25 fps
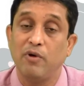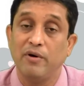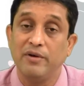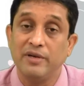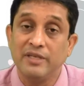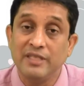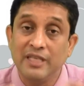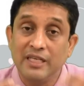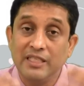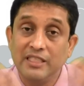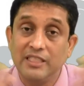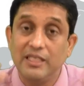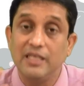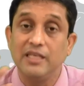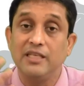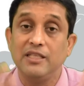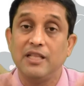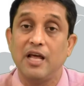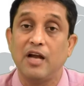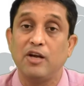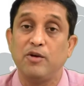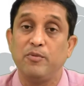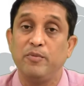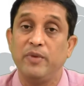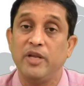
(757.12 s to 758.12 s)
reaching
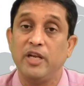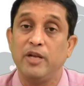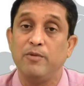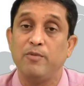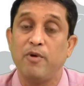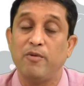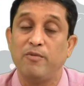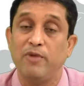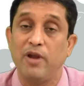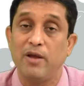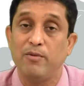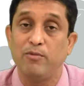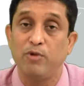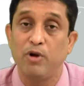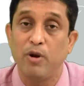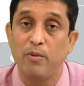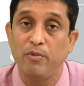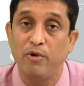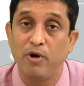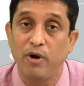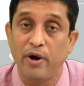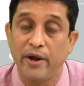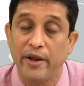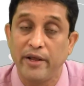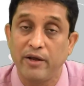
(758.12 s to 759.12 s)
that minimum level of
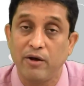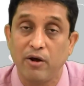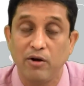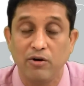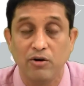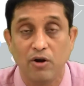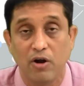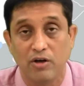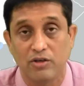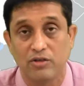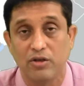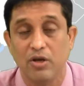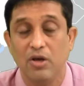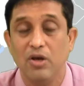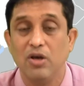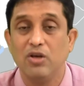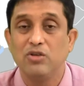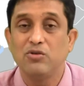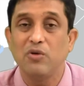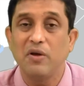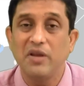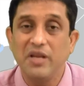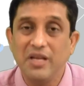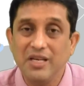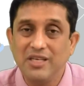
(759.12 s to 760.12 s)
learning or not.
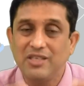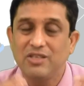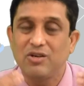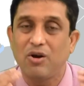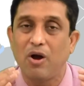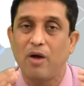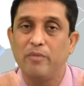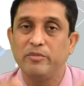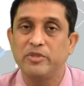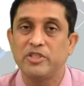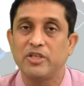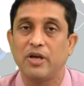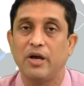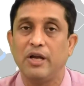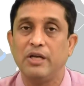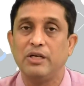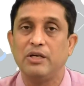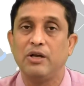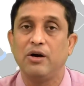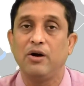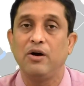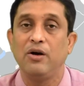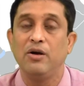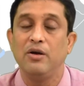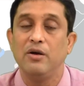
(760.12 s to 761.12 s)
So, it comes
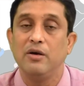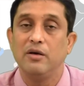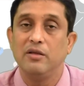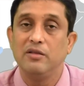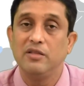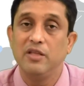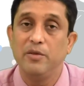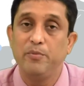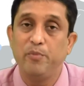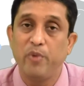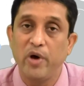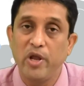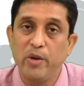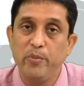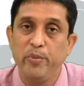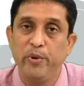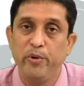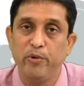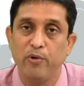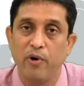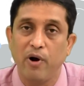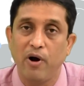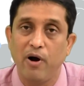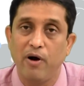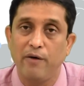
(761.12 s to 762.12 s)
under the
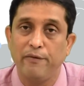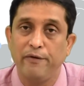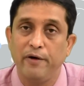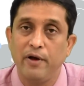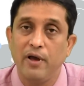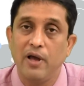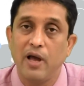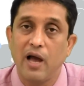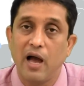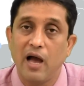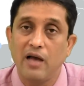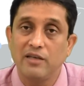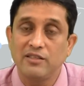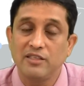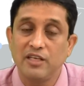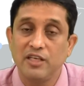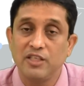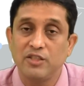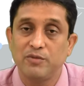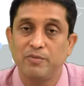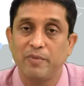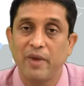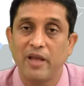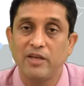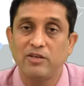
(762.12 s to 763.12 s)
purview of
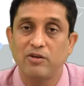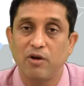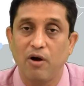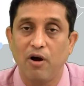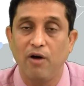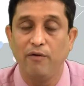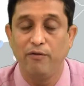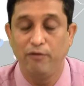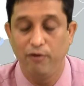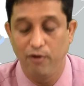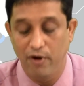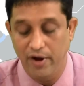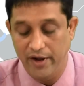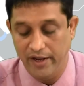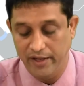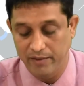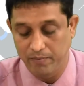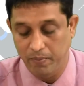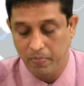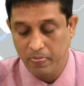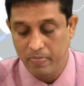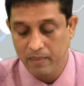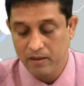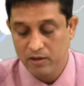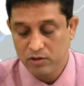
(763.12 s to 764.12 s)
assessment of learning.
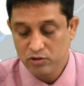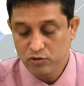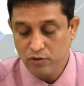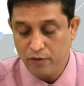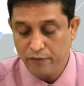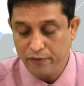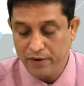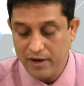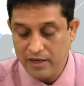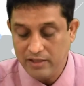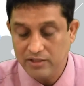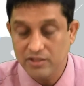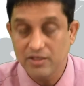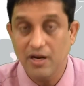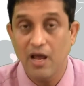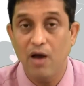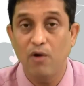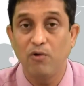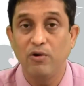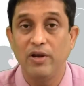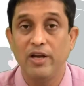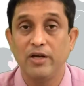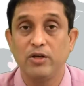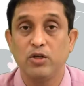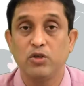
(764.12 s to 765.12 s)
So, friends,
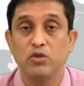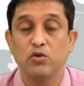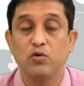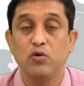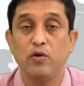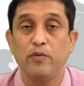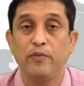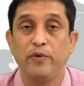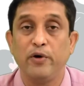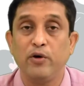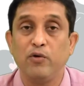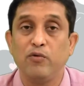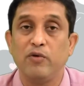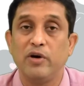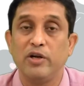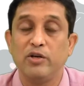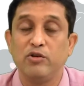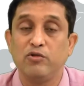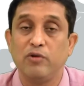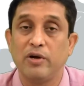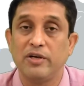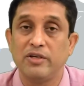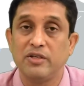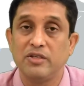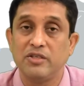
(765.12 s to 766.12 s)
now let us go forward
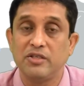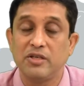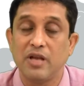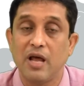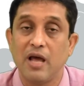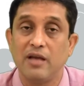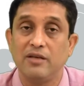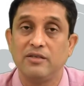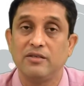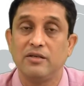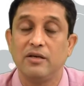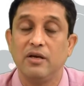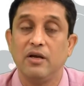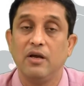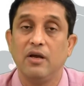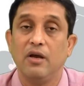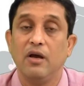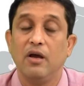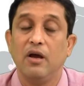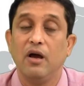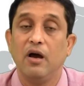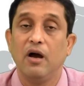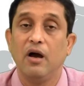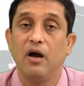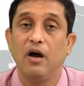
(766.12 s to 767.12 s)
to understand
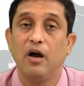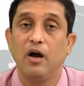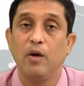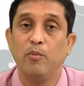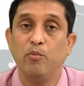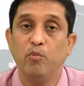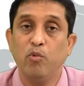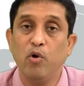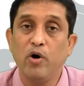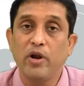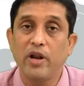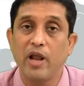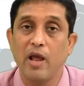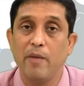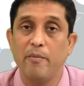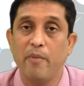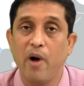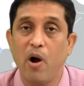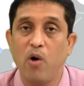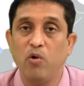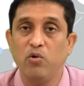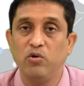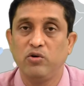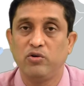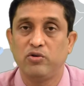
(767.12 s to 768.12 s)
more
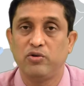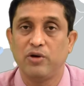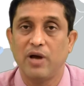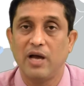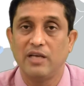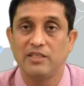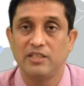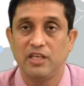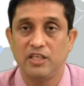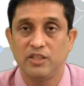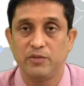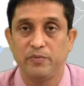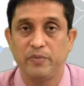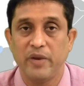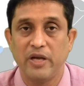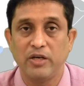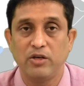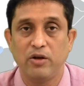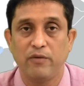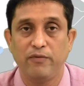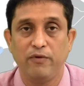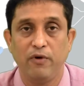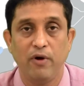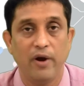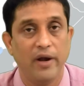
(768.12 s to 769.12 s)
about assessment
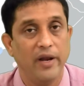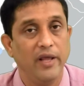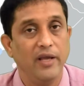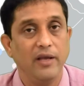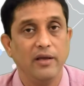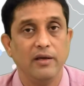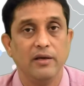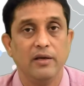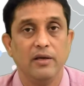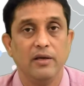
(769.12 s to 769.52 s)
of learning.